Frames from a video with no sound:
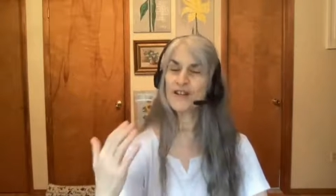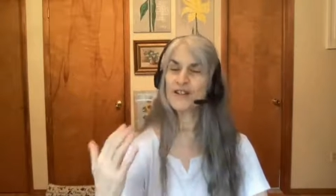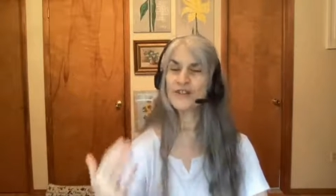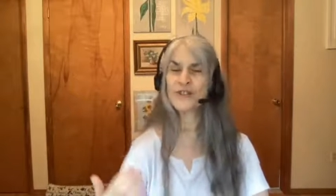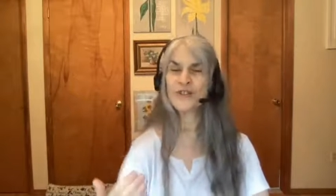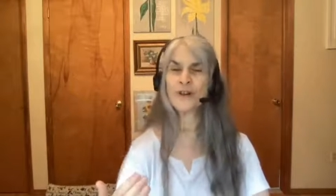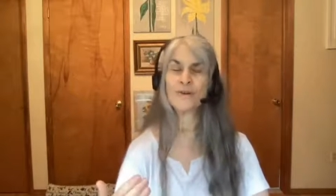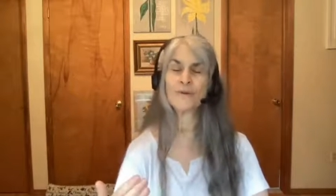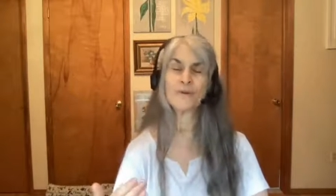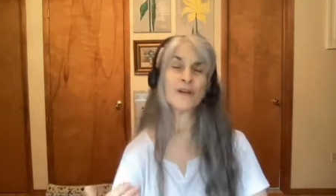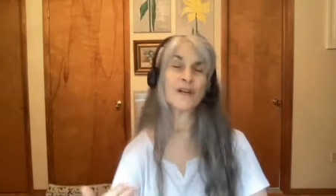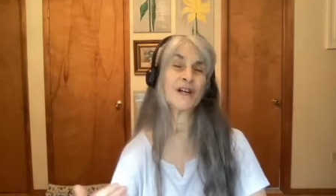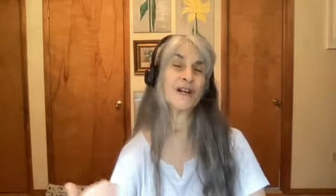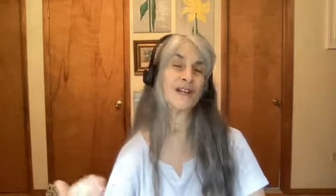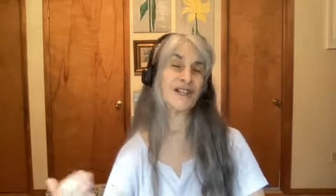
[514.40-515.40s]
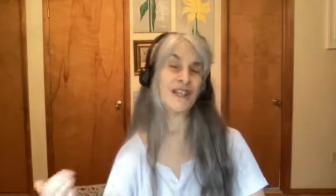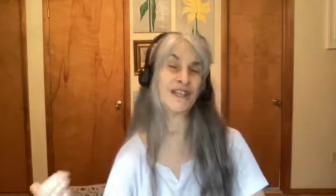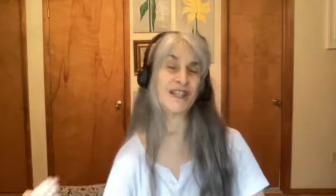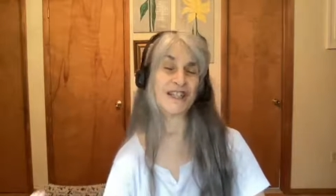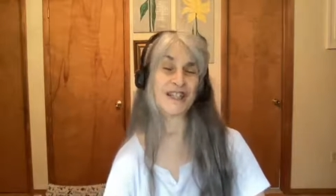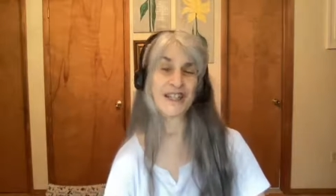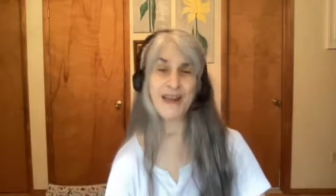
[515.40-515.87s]
So
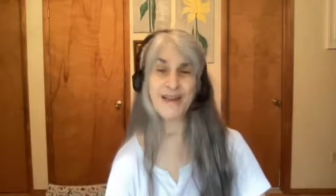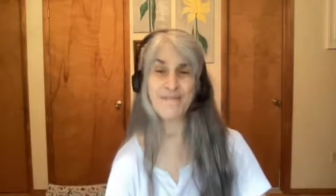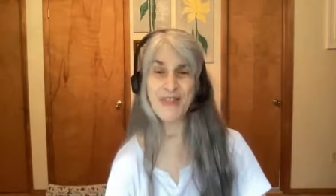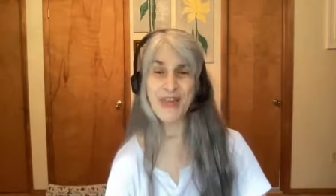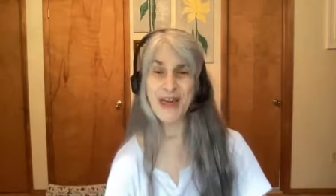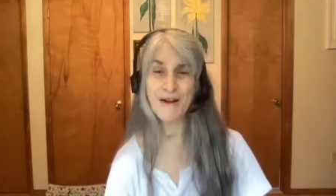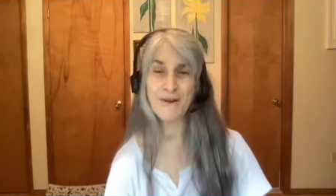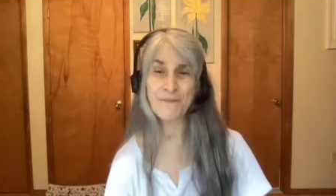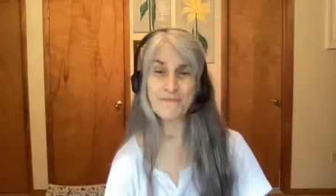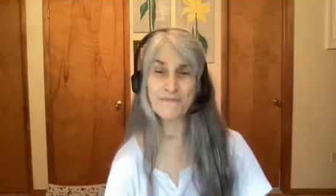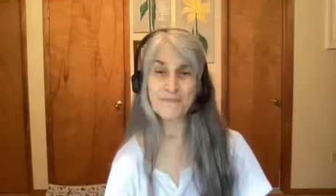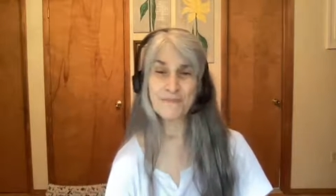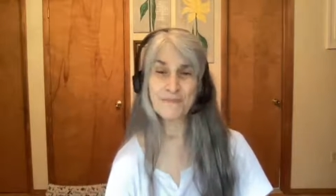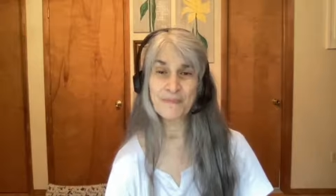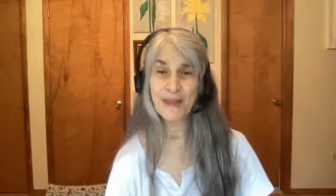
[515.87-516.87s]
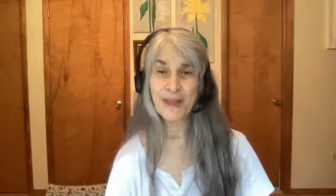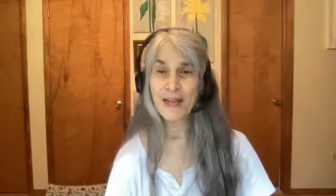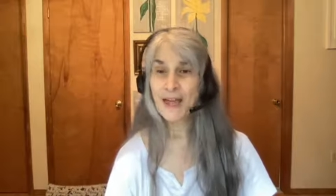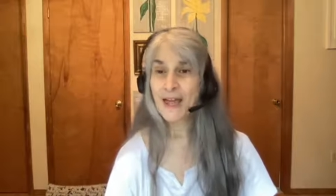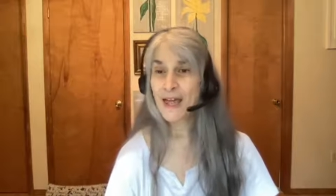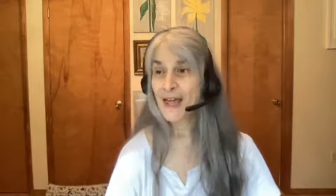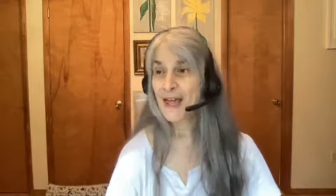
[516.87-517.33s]
she stepped out.
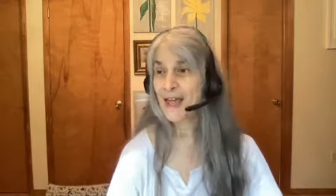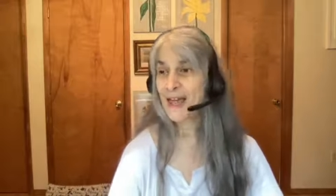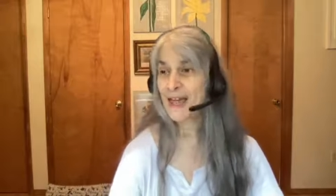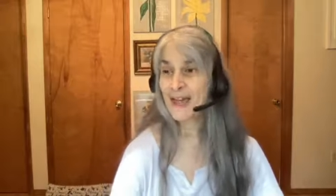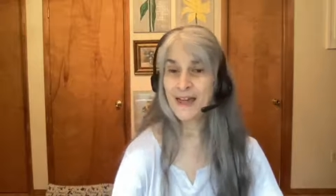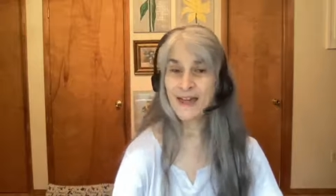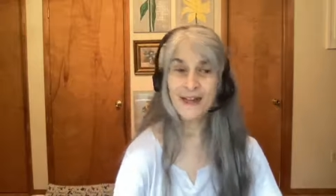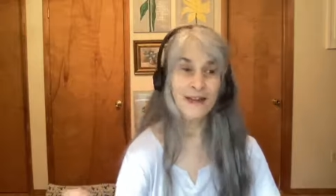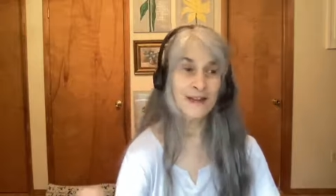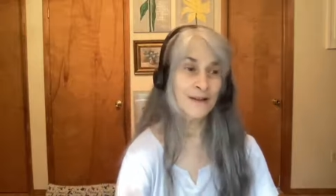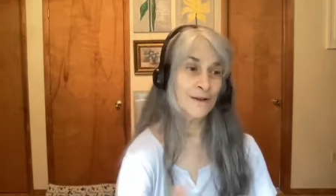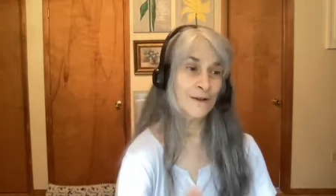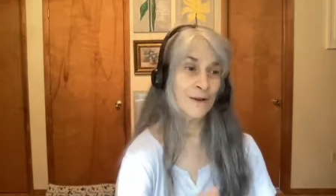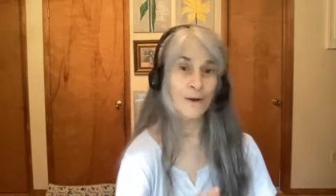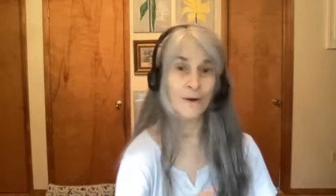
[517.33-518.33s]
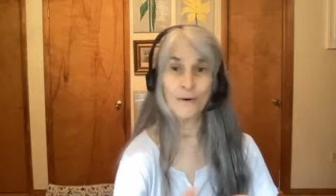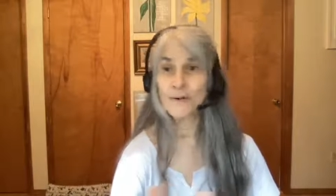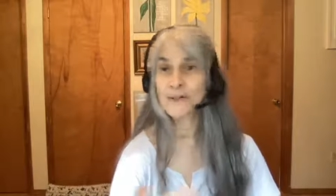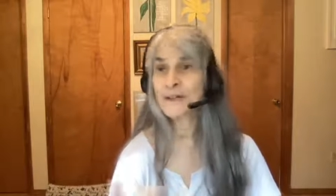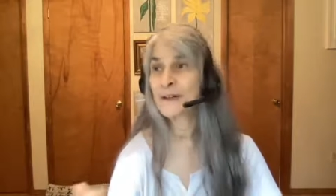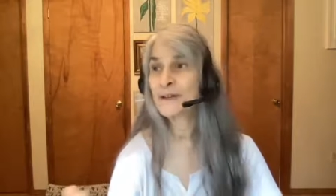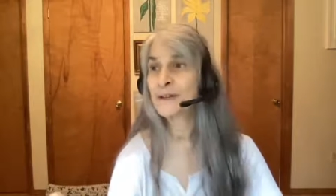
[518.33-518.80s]
And who
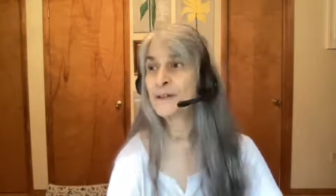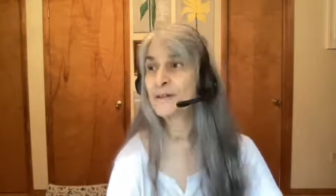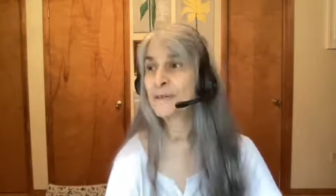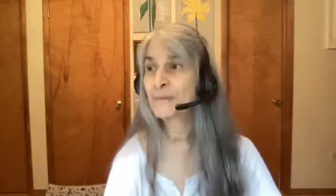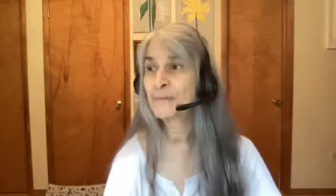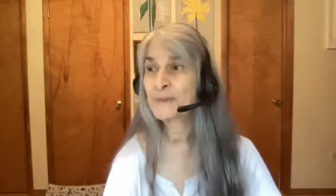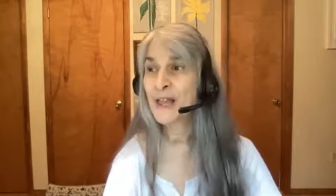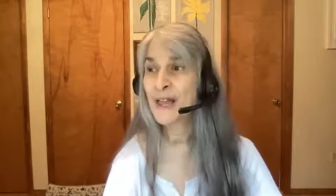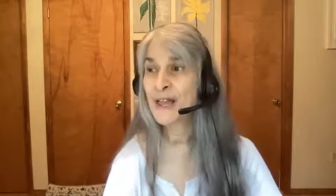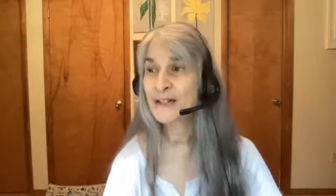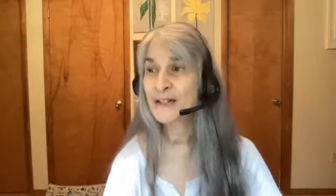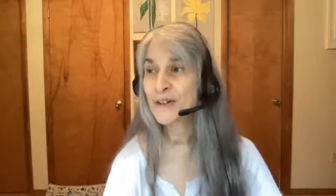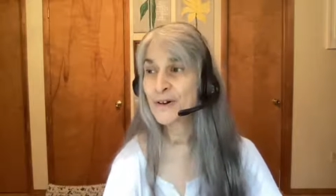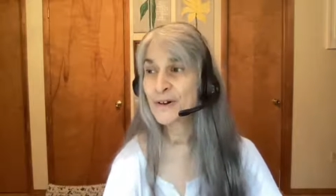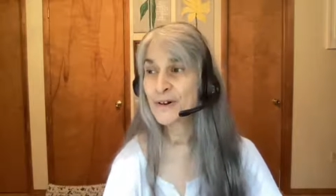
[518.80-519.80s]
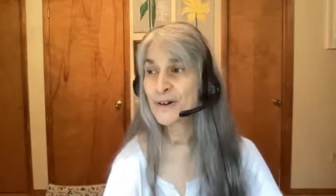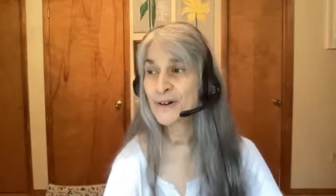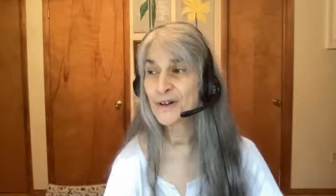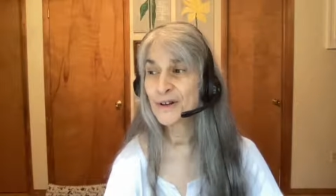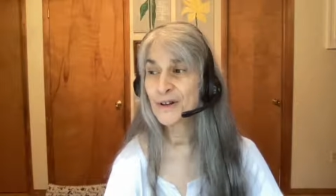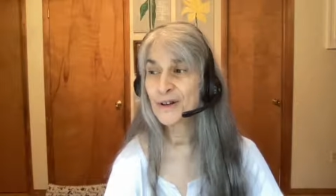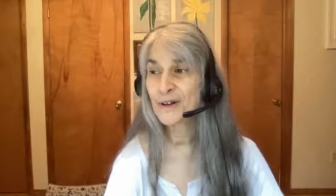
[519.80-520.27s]
was going to replace her?
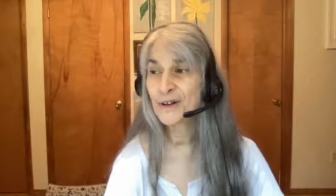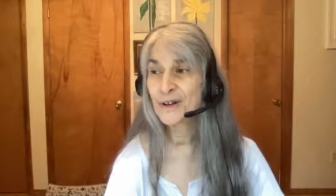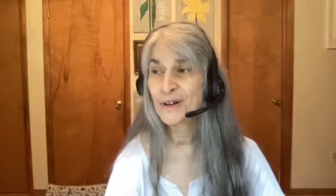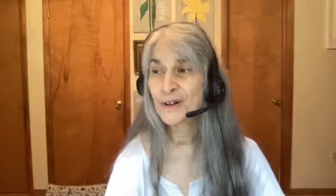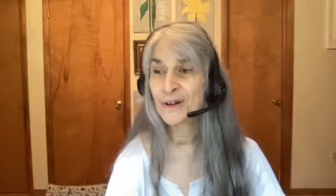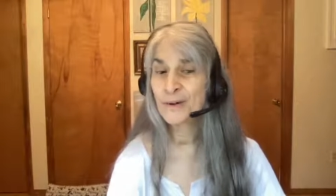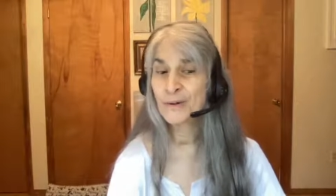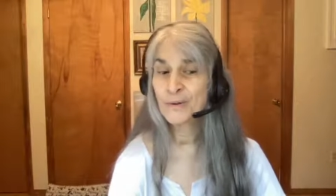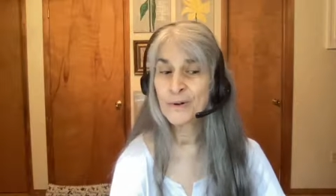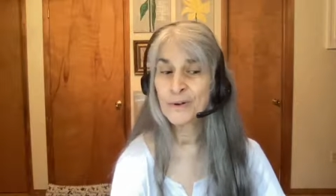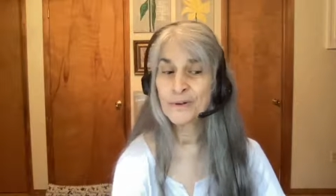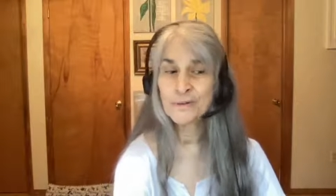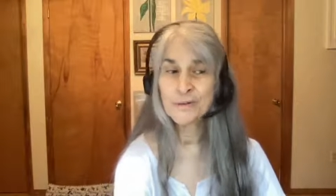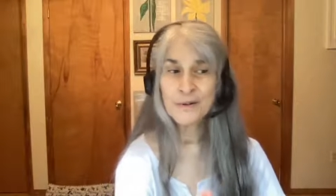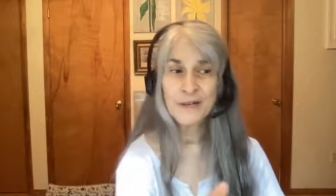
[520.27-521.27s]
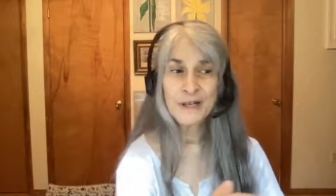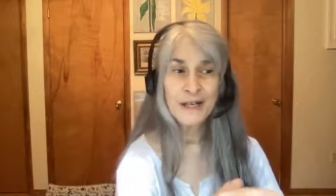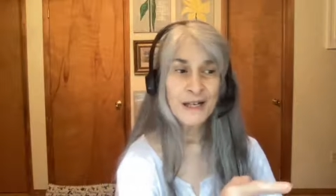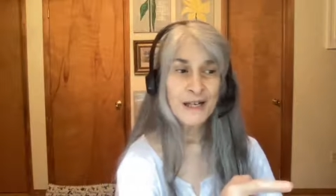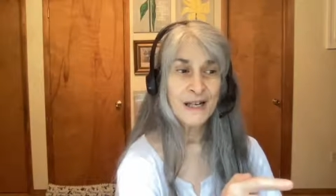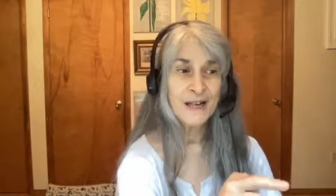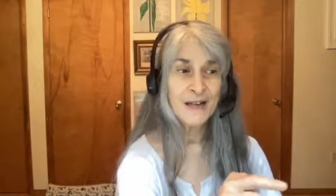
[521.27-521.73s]
Well, there weren't
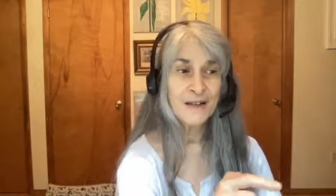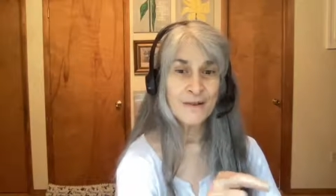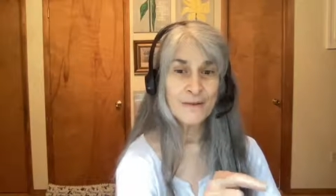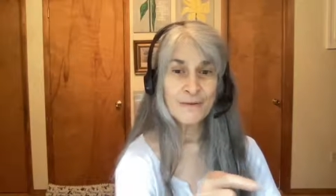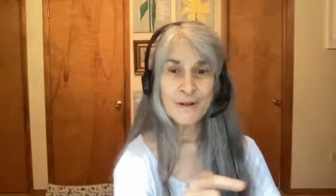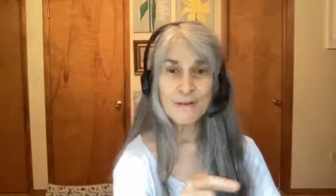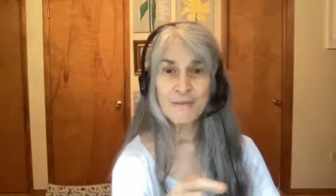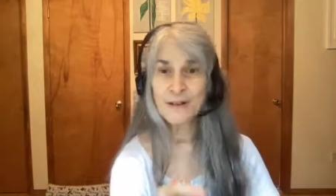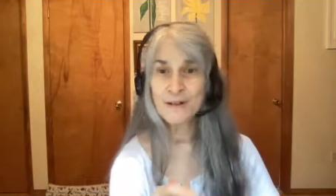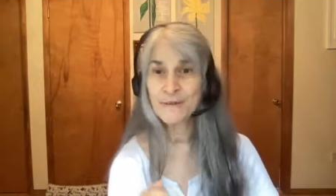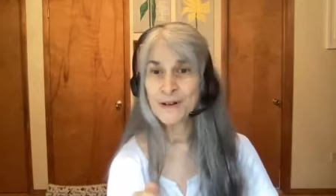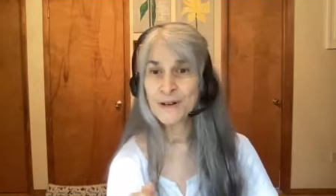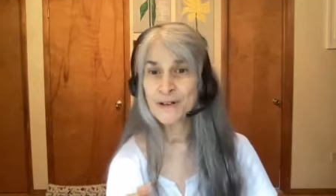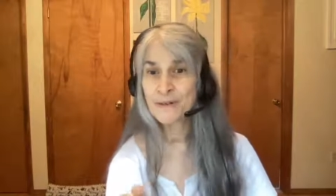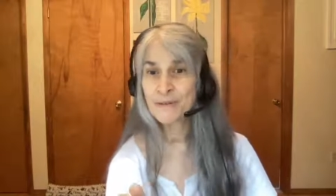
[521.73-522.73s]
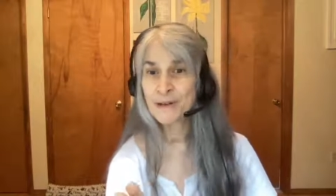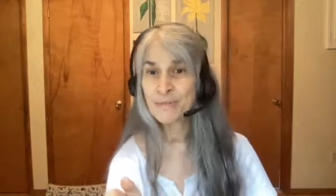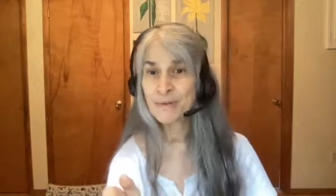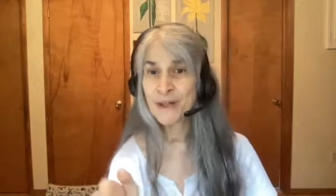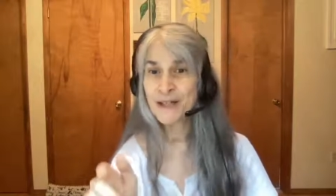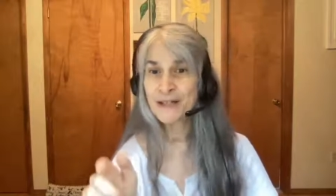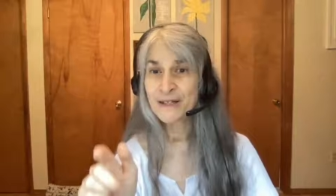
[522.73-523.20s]
any other women who wanted to
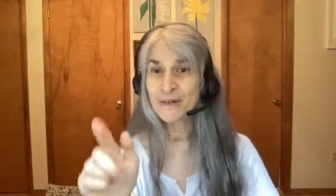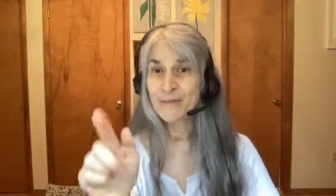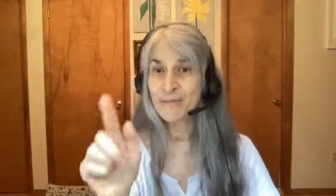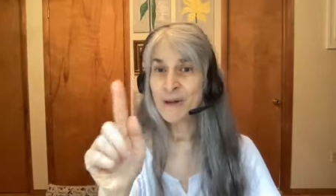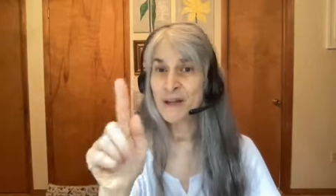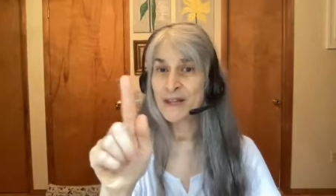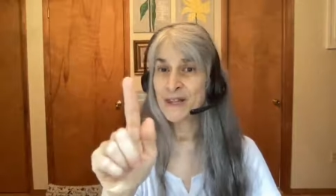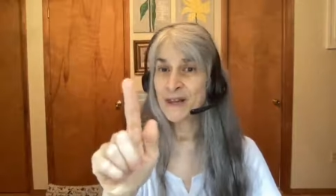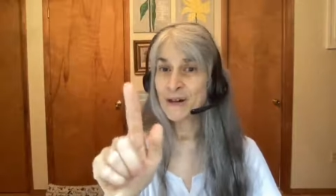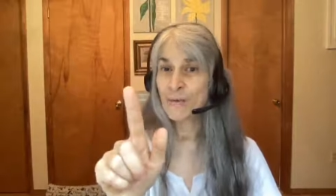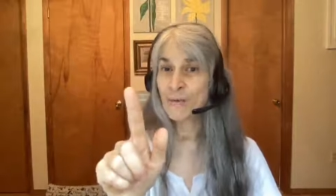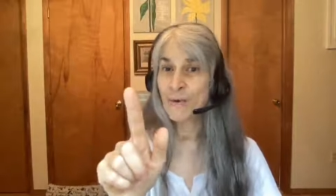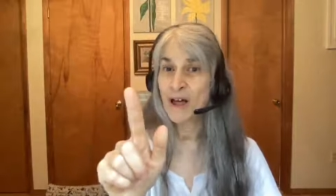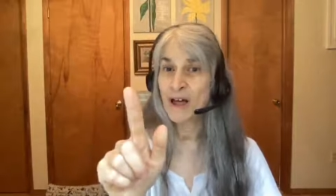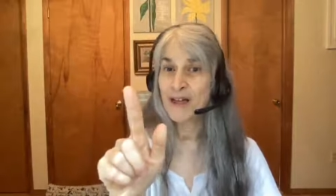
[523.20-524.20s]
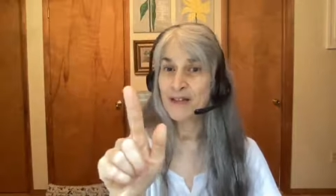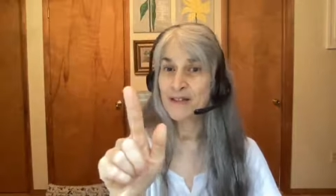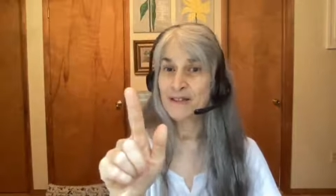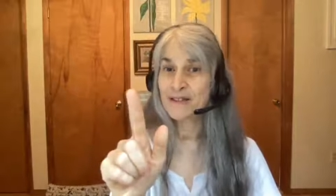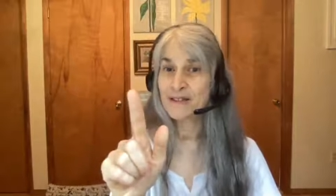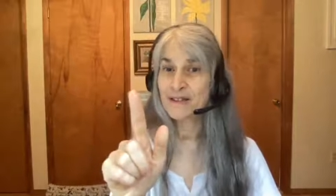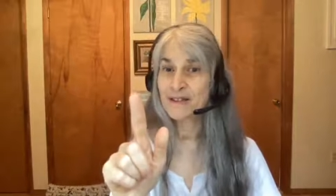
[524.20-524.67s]
replace her, but there
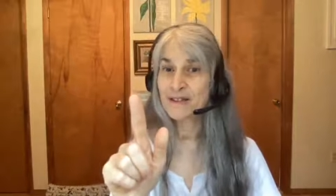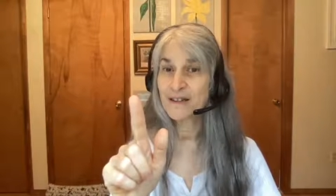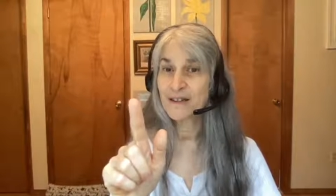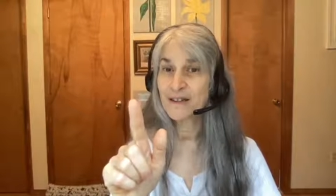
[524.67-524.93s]
was